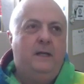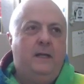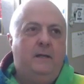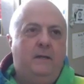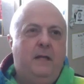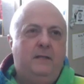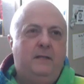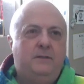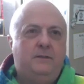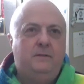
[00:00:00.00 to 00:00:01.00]

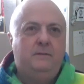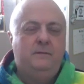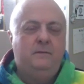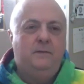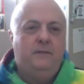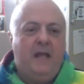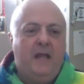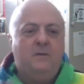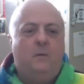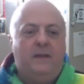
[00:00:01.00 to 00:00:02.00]
it's
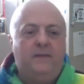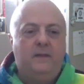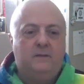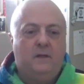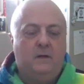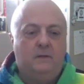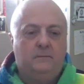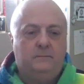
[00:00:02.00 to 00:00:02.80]
that's the way things are.